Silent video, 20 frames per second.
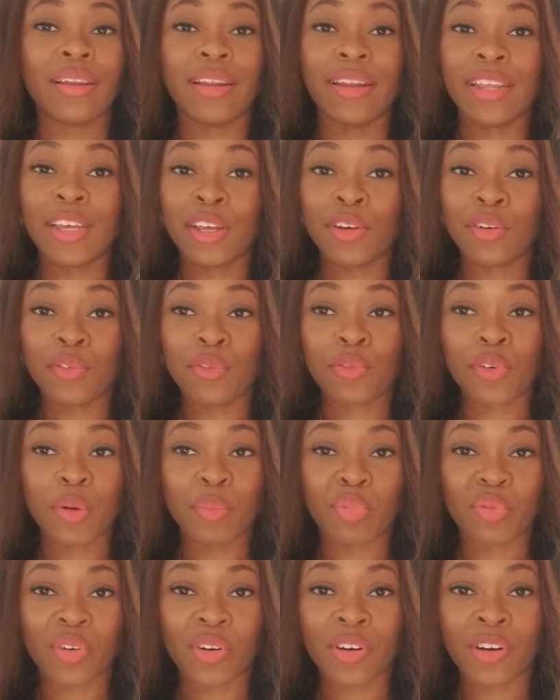live
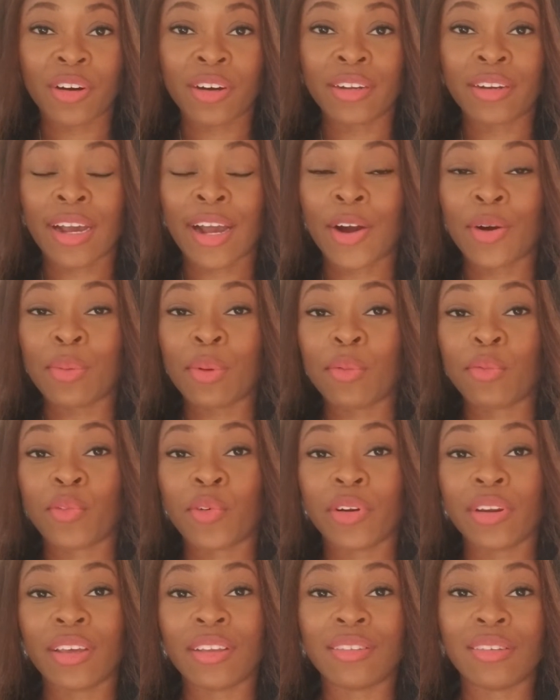abroad, how I'm
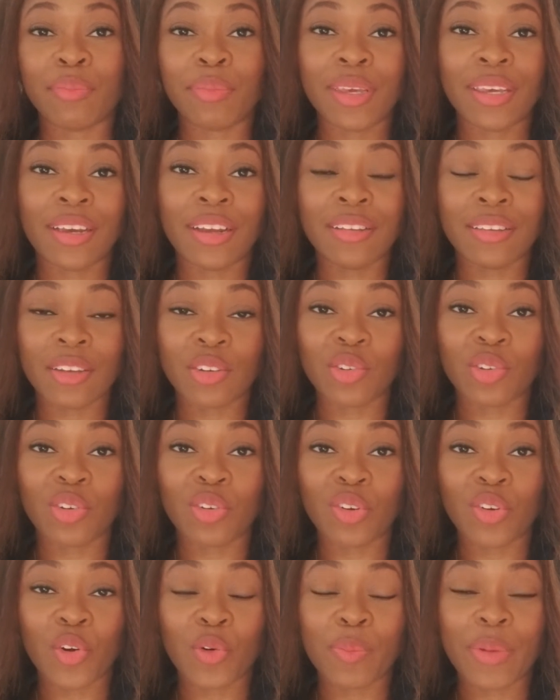affording to be a
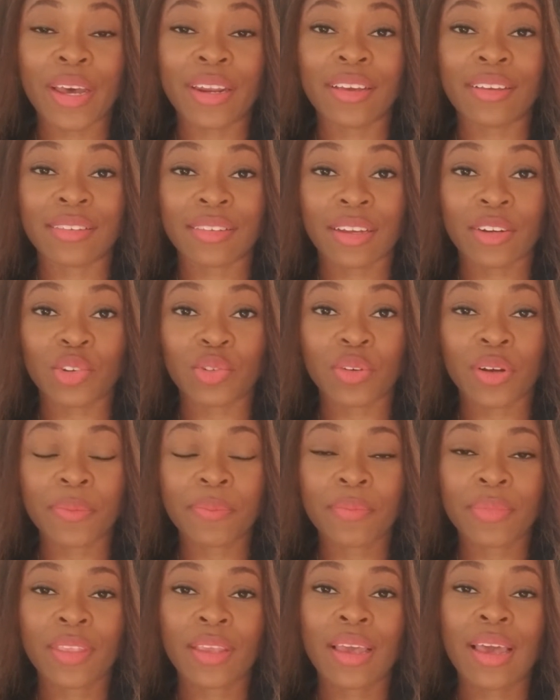digital nomad,
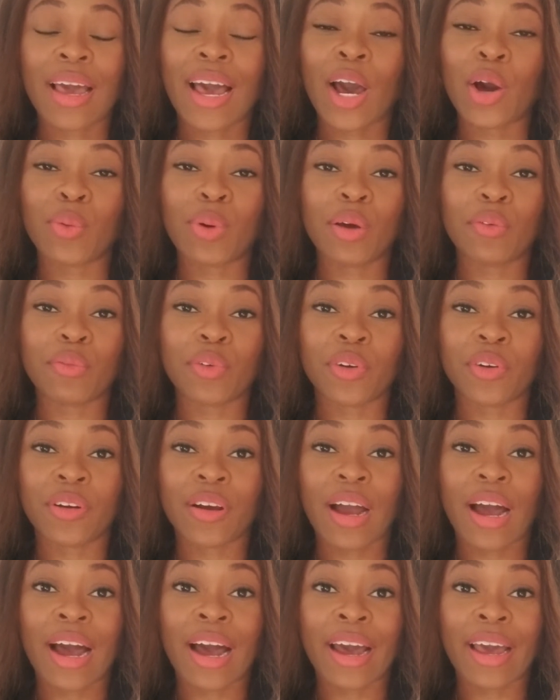etc.
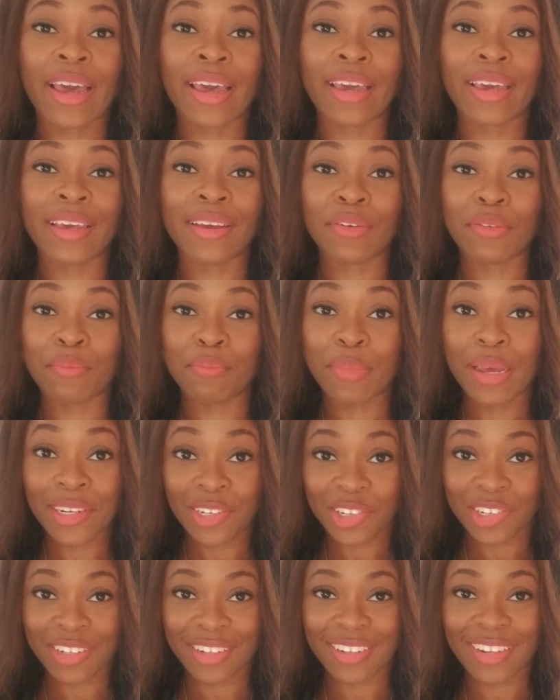However, I
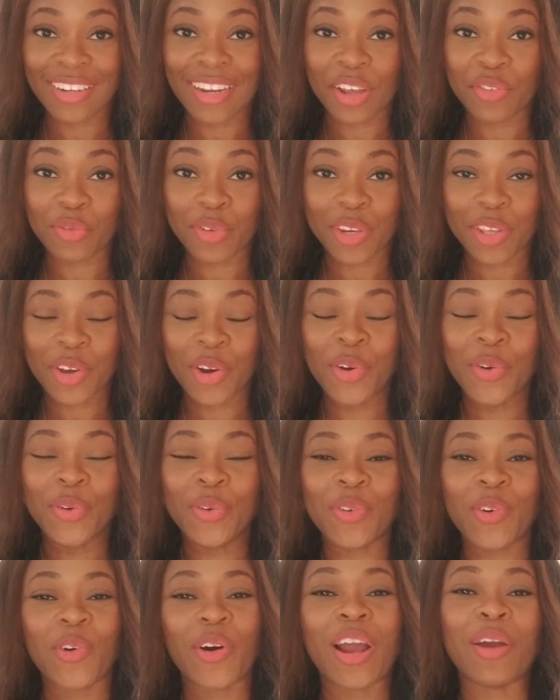mentioned in that
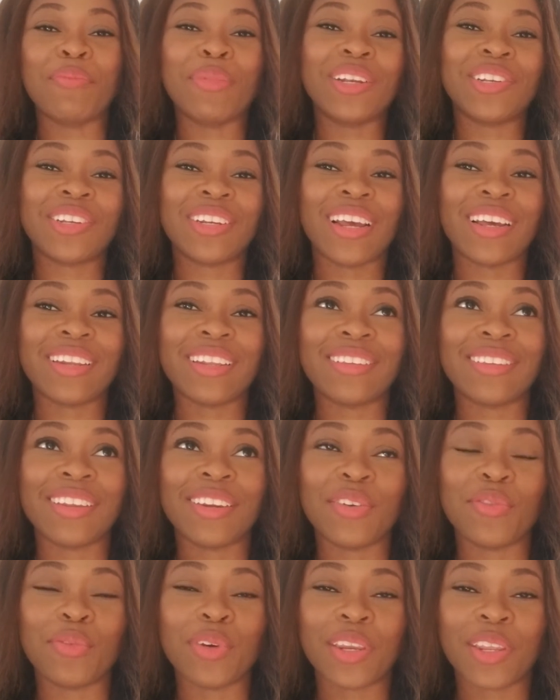video, or I mentioned at least
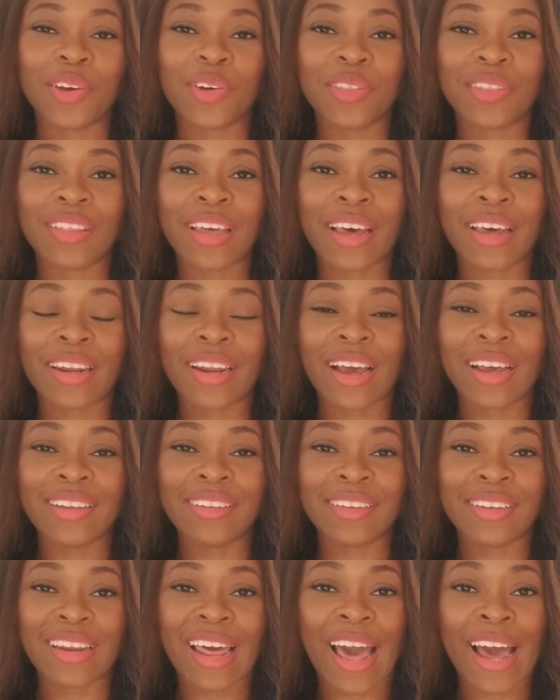in the video that
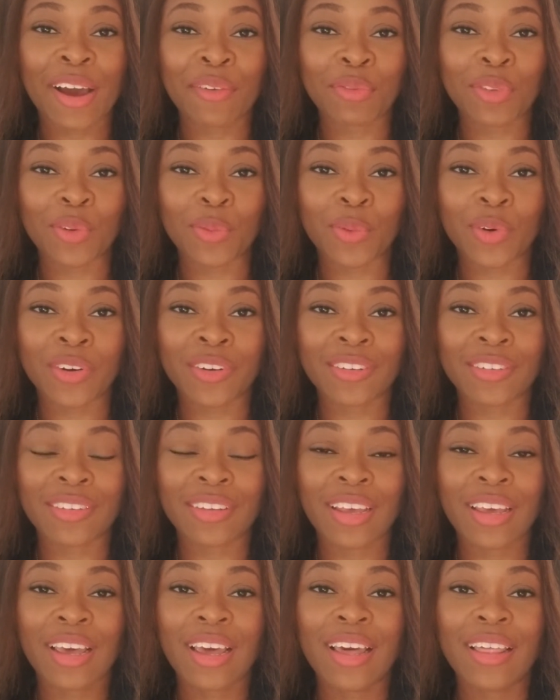I did
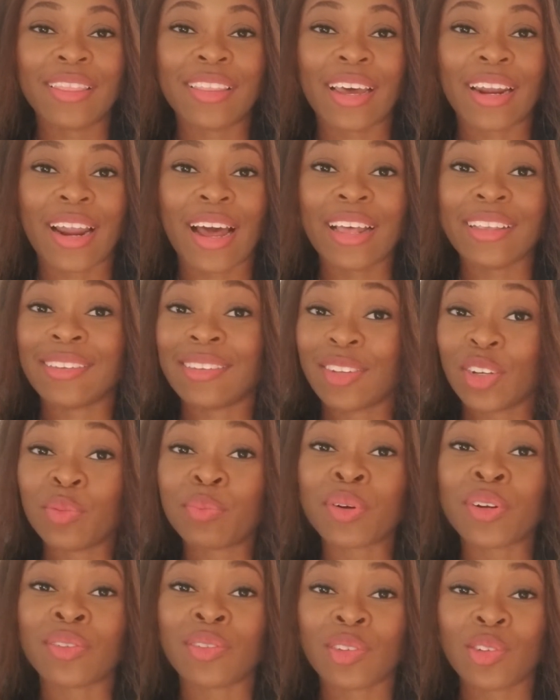afterwards, that I
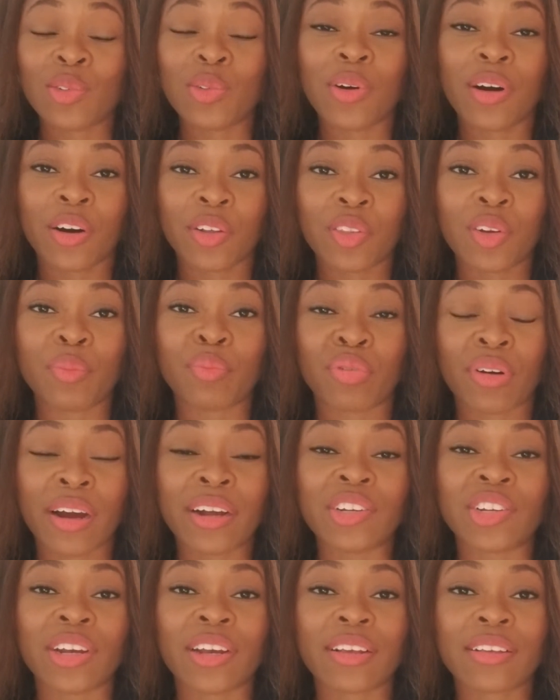still pursue other
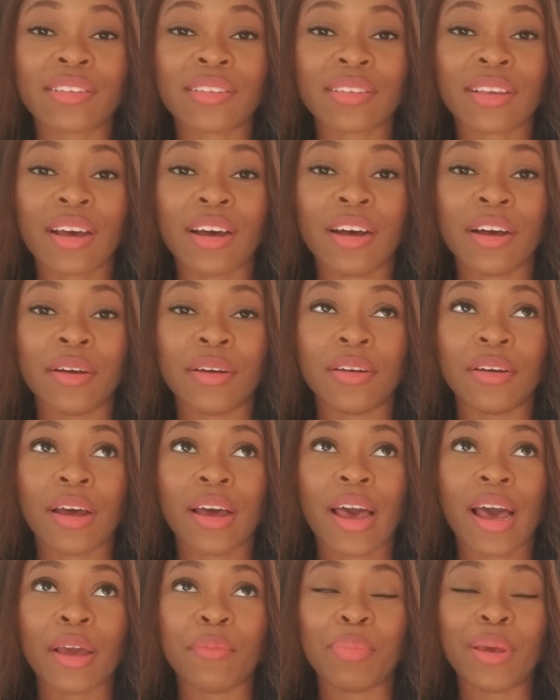projects.
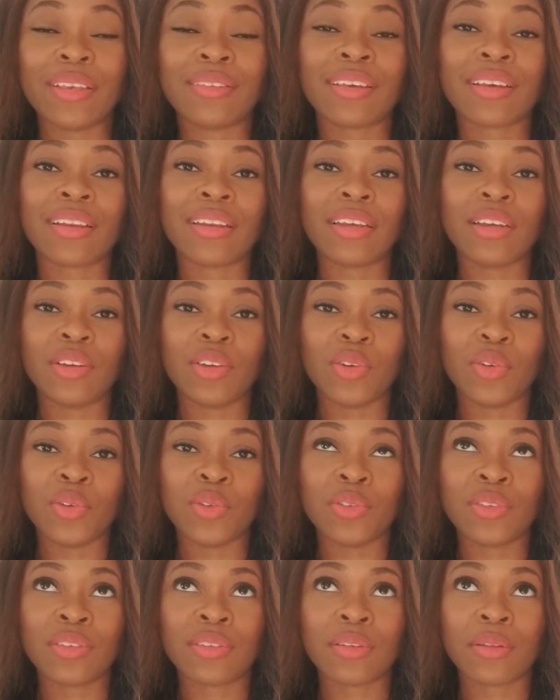I basically
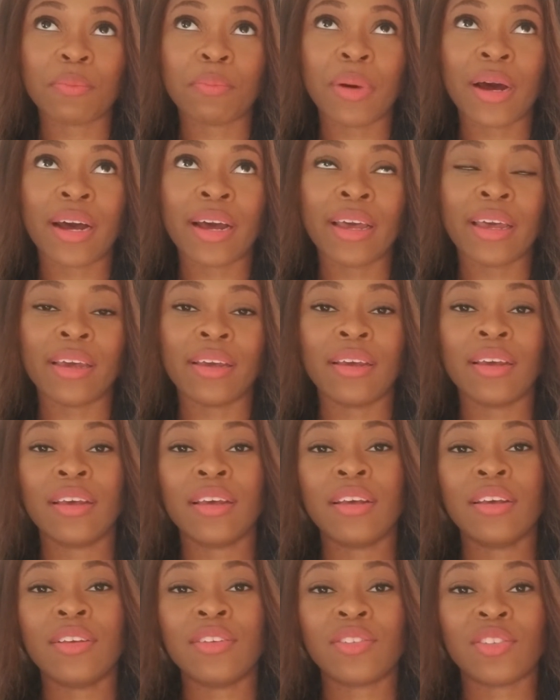use my
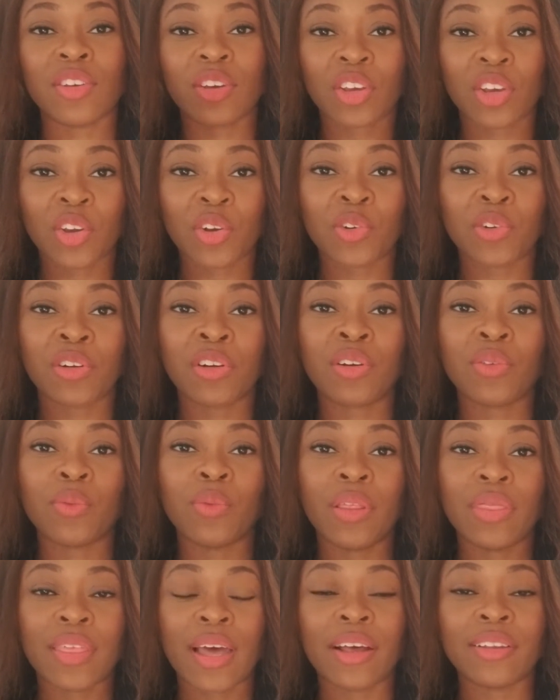secured
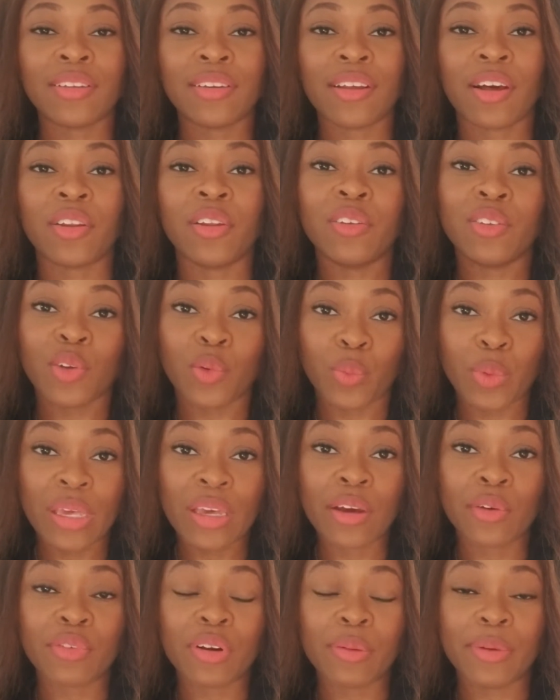$1,000 a
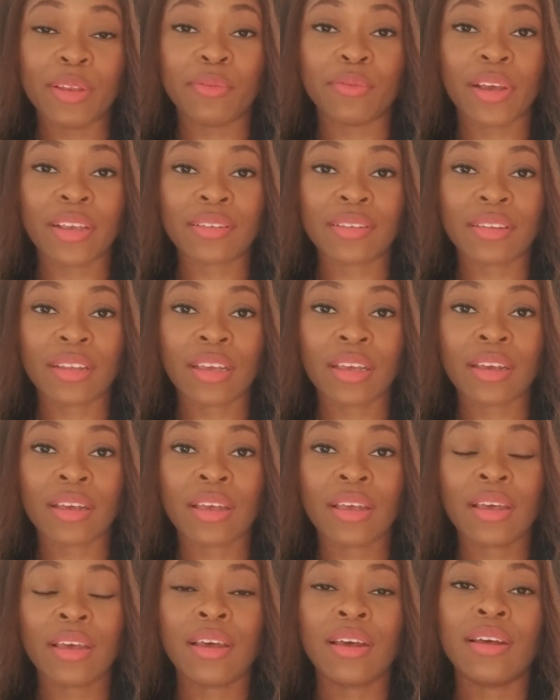week from
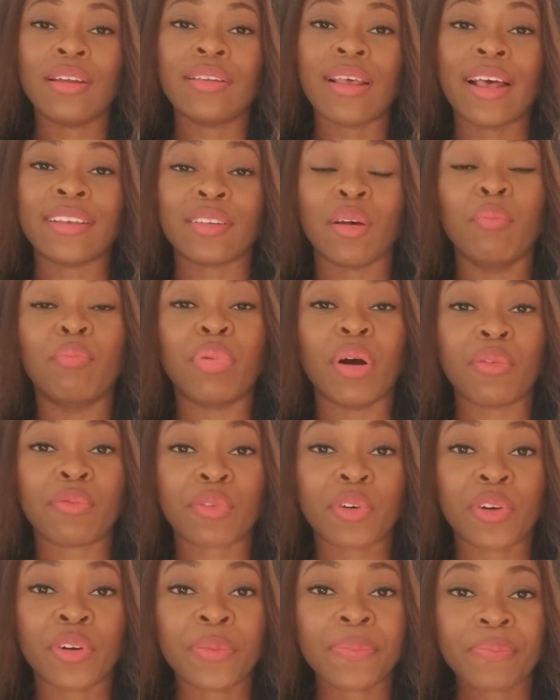investing as a
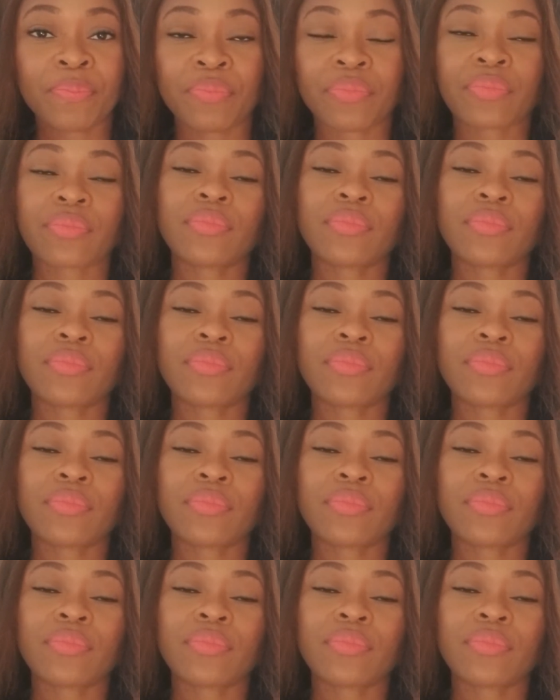buffer